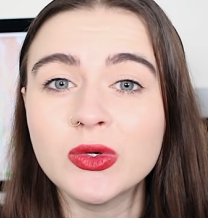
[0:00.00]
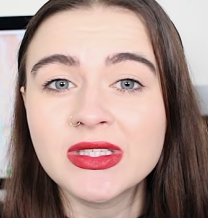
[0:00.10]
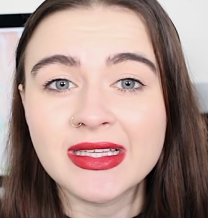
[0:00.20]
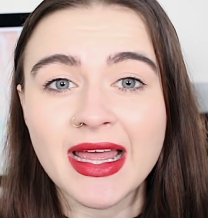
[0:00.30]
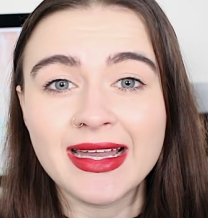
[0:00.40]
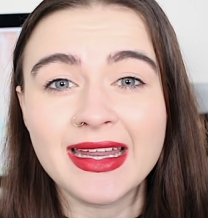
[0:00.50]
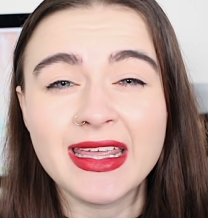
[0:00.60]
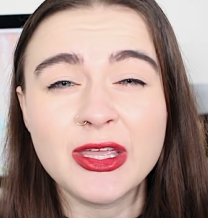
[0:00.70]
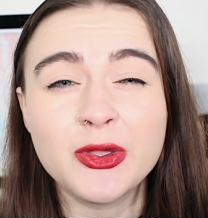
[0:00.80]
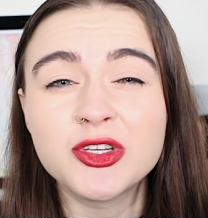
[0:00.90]
Lord
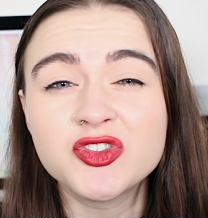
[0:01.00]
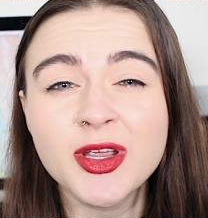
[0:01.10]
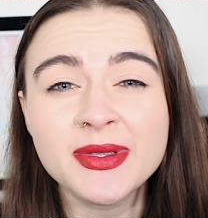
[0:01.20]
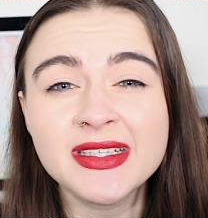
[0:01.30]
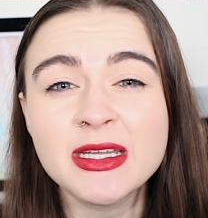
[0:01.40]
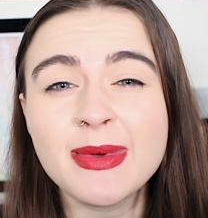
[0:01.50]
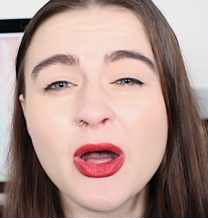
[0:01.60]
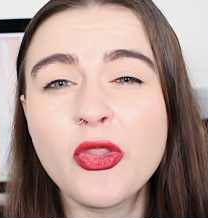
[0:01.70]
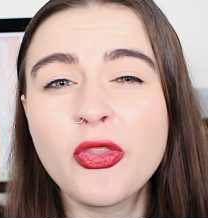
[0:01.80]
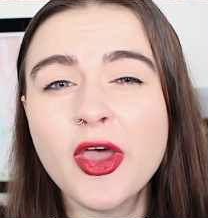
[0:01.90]
Stanley, who contributed
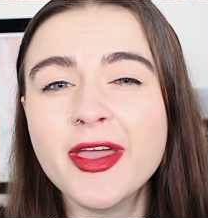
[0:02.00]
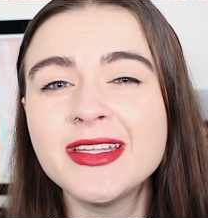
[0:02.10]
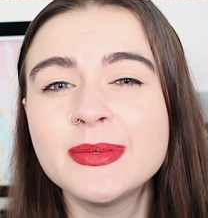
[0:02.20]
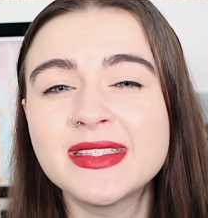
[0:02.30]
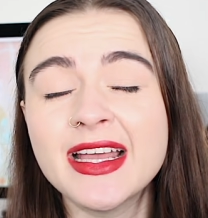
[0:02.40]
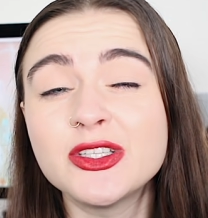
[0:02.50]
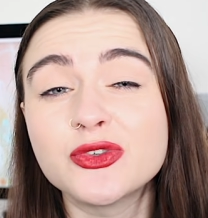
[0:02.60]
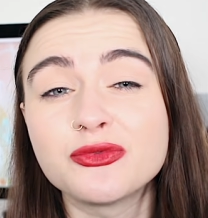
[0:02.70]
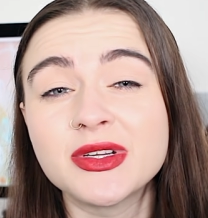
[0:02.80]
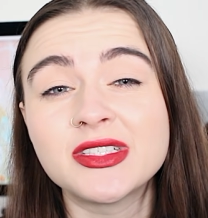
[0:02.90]
about 30%
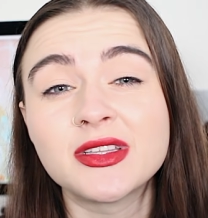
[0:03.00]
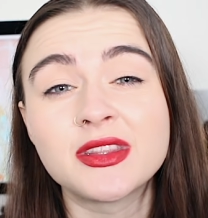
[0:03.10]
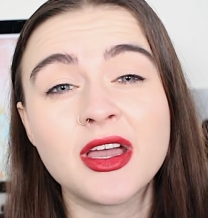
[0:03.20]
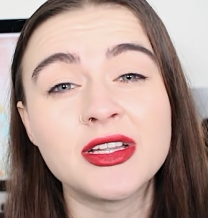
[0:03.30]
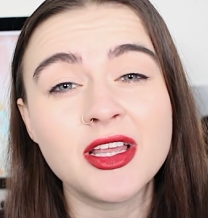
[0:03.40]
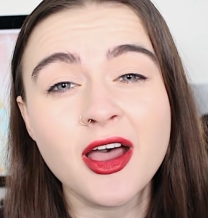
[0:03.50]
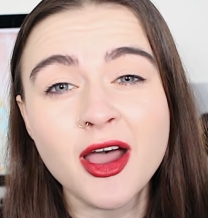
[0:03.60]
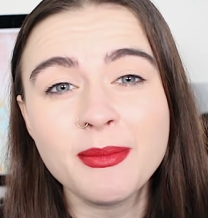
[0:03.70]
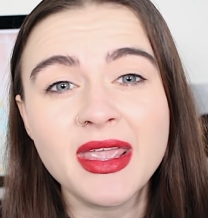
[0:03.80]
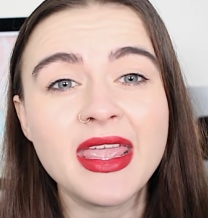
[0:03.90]
of Richard III's
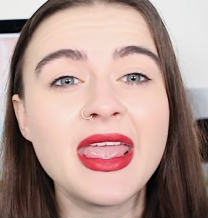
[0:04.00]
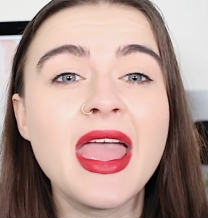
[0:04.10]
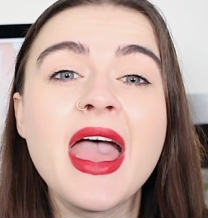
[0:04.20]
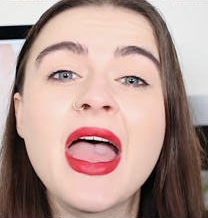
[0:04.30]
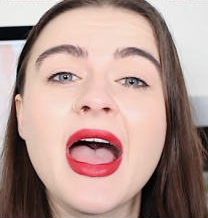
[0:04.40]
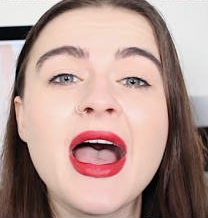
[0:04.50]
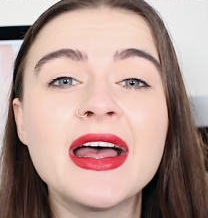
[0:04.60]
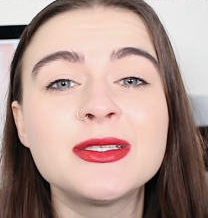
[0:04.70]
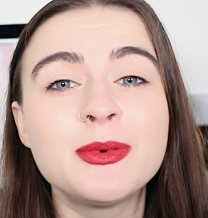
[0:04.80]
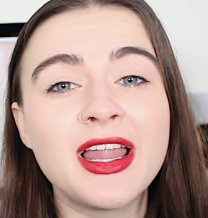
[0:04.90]
army,
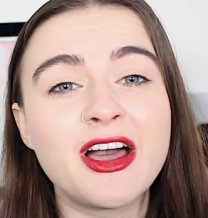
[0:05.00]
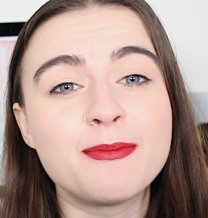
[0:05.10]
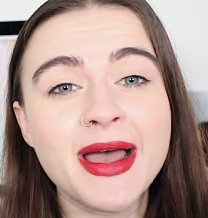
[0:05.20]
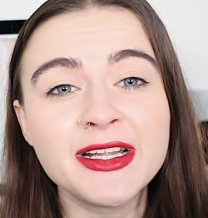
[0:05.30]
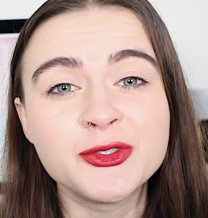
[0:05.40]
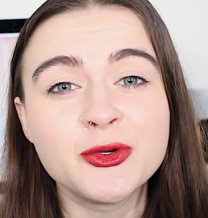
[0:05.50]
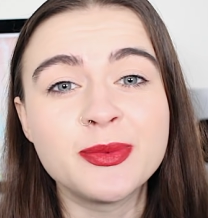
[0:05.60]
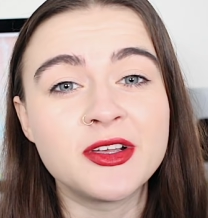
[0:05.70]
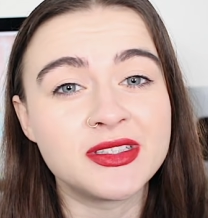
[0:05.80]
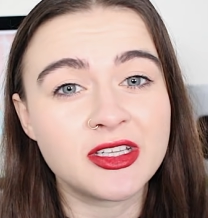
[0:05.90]
had to pull out of battle
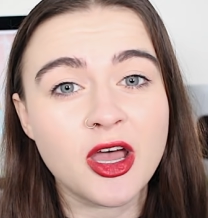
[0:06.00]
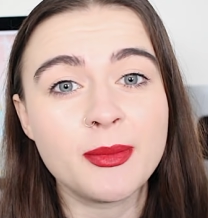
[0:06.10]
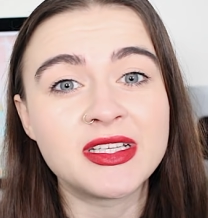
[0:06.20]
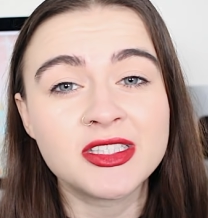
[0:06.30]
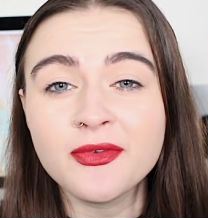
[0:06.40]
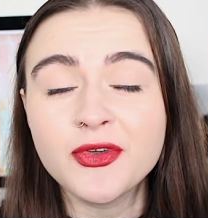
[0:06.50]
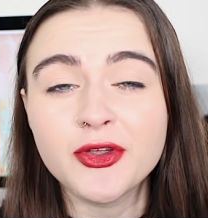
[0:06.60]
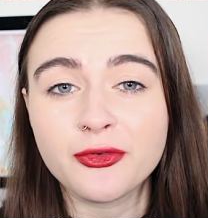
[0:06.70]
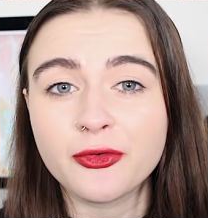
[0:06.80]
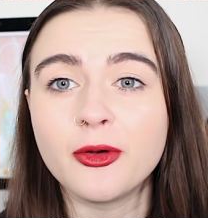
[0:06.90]
because his army
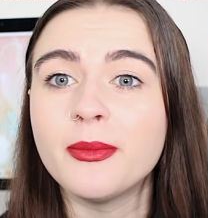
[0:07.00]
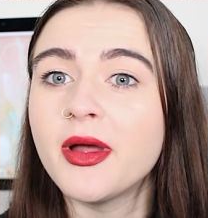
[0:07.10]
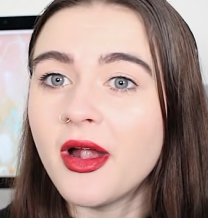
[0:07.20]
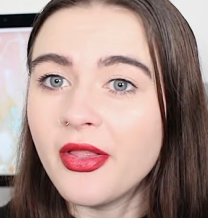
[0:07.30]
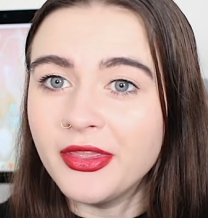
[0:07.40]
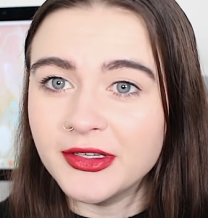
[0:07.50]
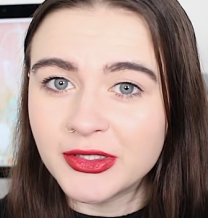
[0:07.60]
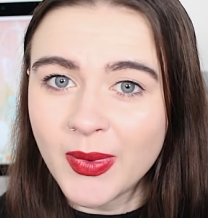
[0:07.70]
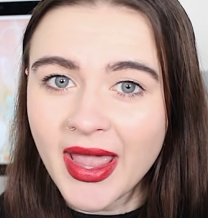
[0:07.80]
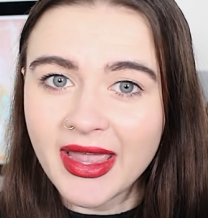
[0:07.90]
suffered from the
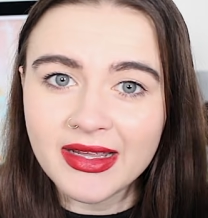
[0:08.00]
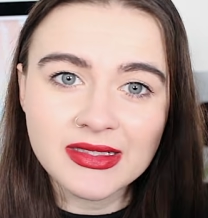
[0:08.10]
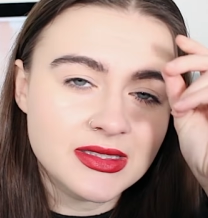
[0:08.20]
sweat.